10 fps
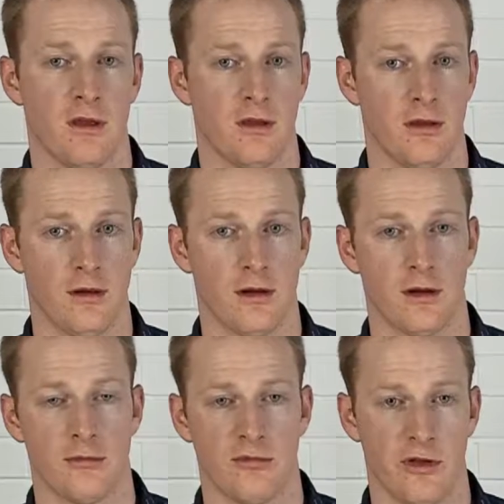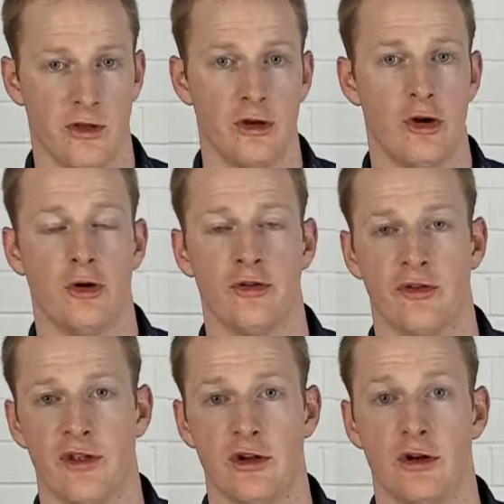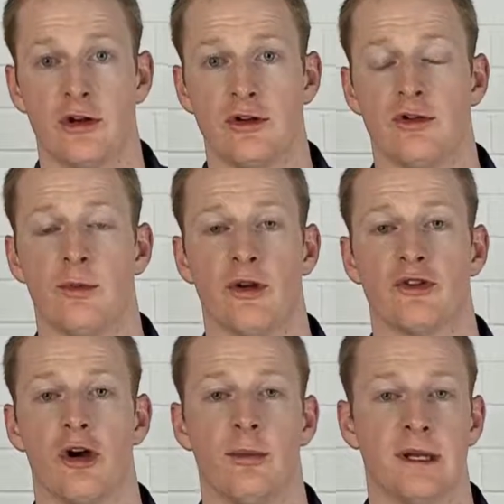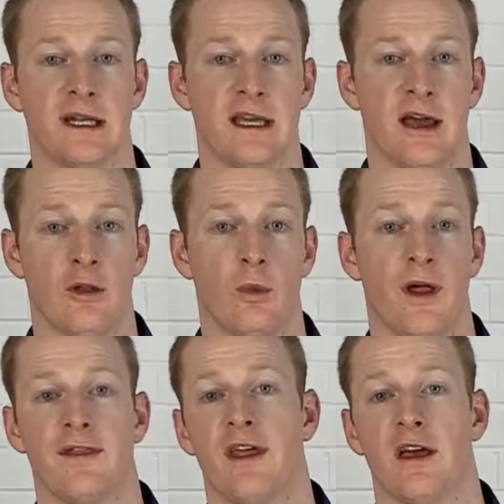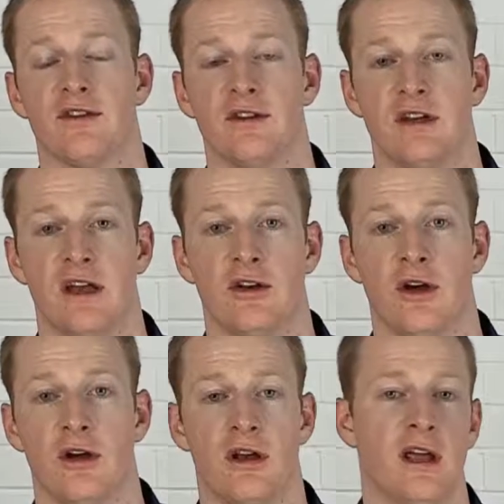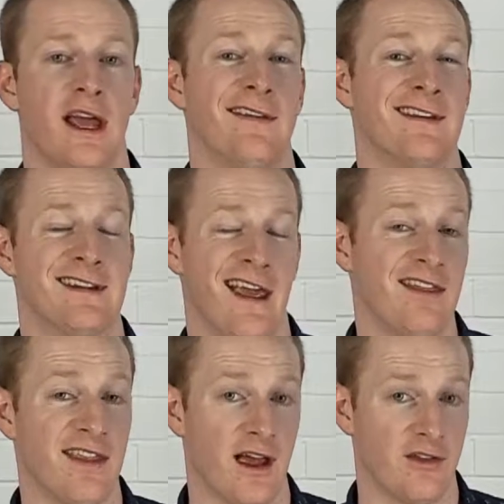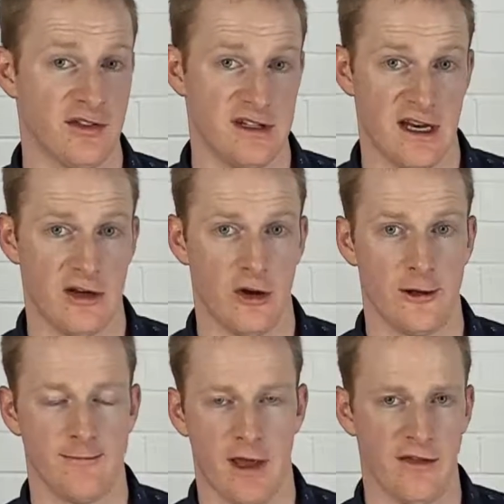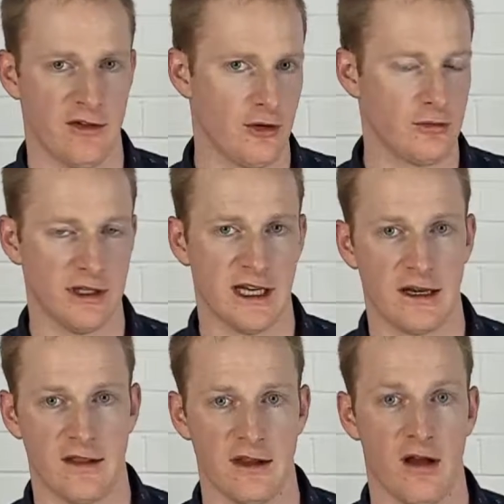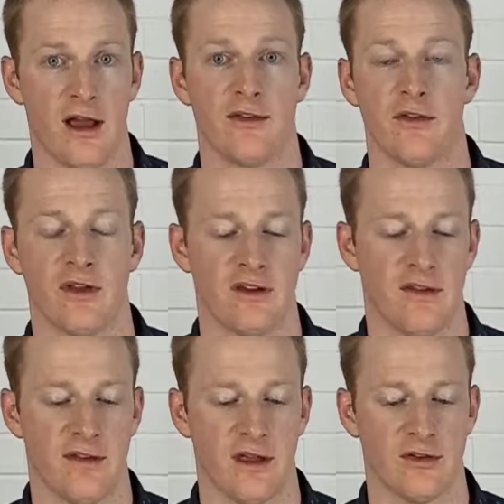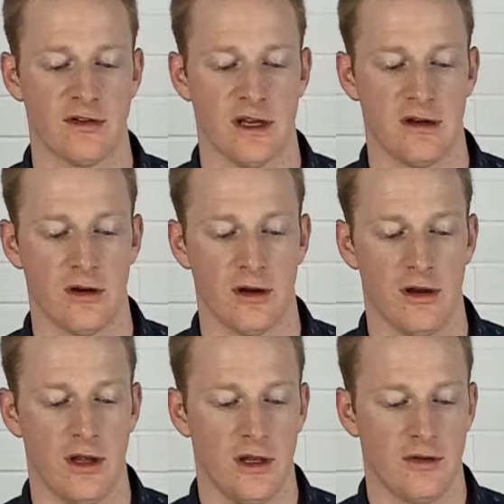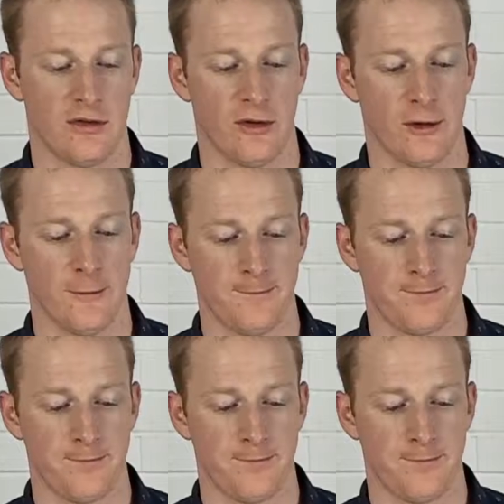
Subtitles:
the notes that you're going to use most commonly are the 1,000 yen note and the 10,000 yen note. And there's not really anything higher than the 10,000 yen note. So